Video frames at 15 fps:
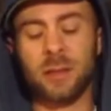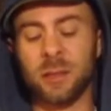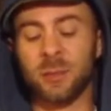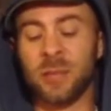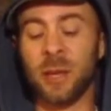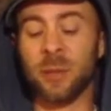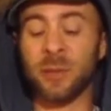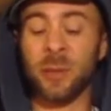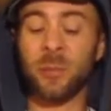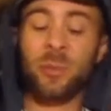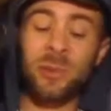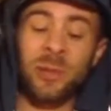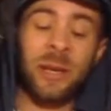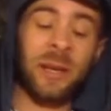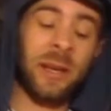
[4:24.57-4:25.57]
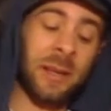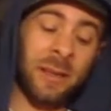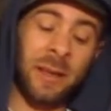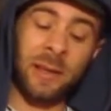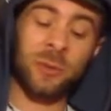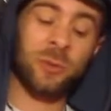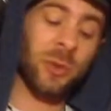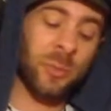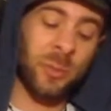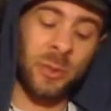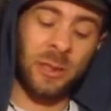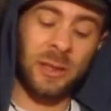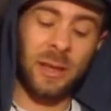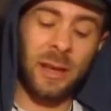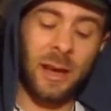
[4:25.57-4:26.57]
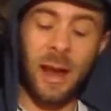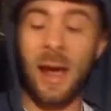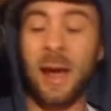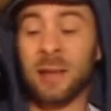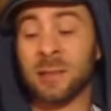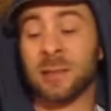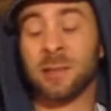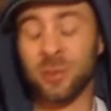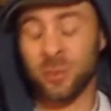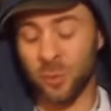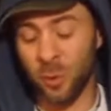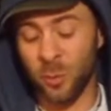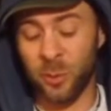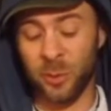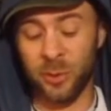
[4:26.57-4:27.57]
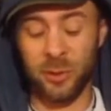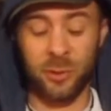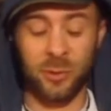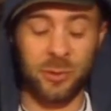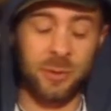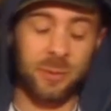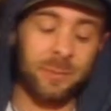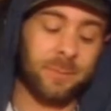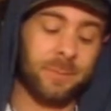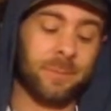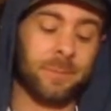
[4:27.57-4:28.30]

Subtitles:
Sometimes I'm playing that triplet as the 2 open notes.